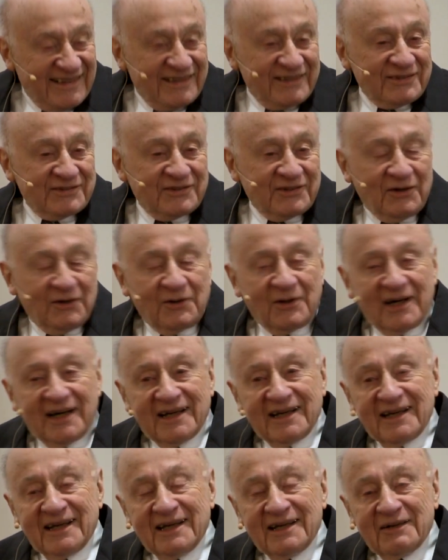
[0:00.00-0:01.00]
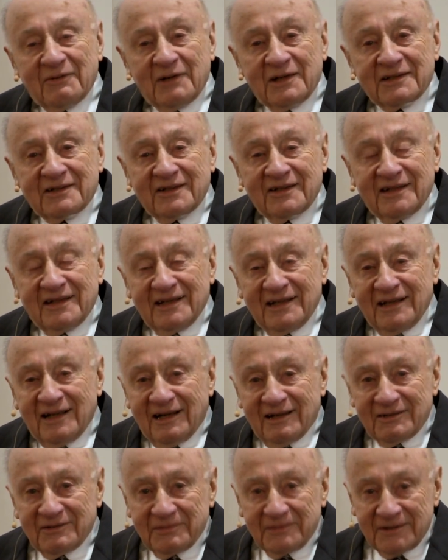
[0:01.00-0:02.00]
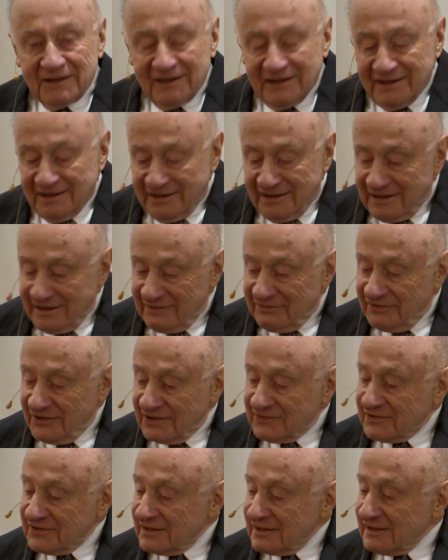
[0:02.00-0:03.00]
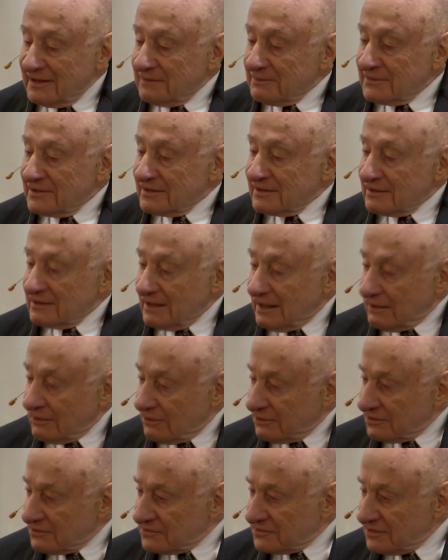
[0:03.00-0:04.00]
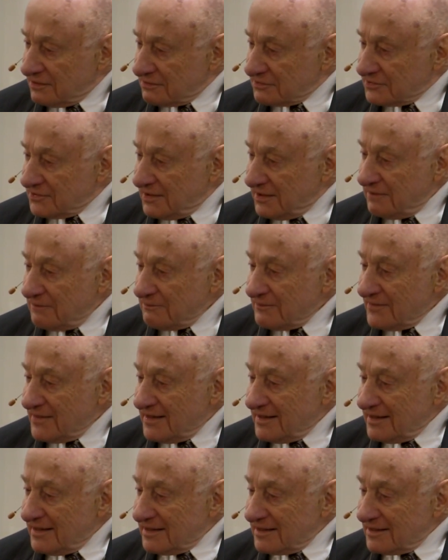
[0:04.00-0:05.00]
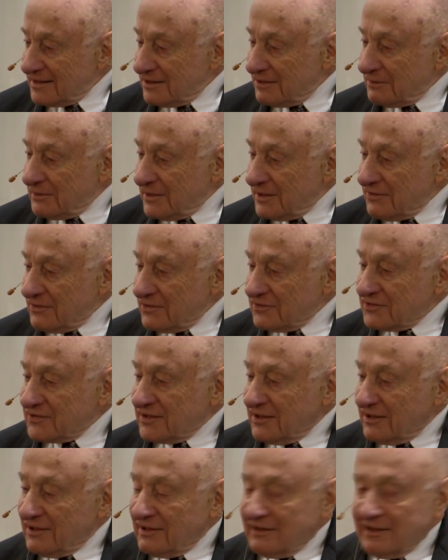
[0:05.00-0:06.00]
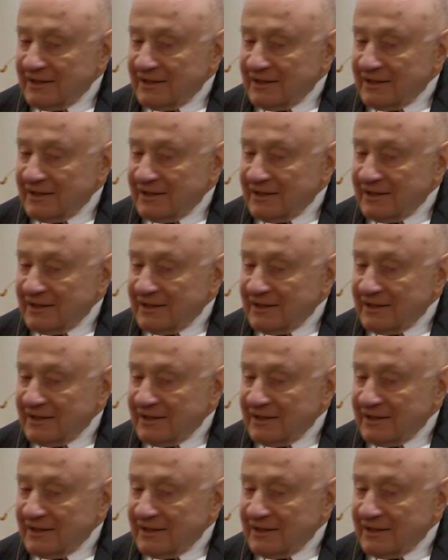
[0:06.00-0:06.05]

so I uh, went to the hospital and they fixed it up and uh, you can still see a little bit of the scar.